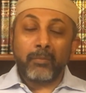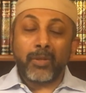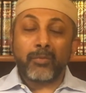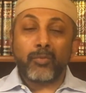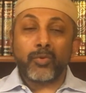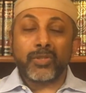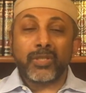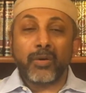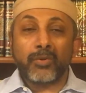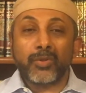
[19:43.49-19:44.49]
but
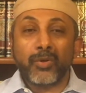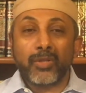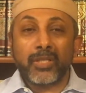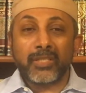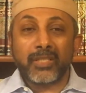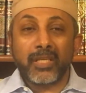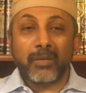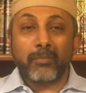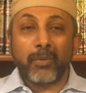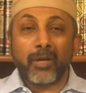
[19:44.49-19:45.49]
Musa was only
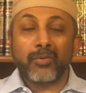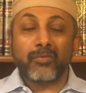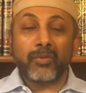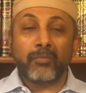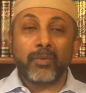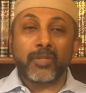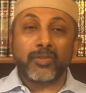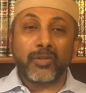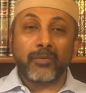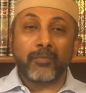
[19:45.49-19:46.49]
seeing part of the
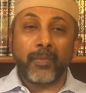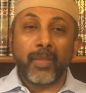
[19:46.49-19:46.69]
picture.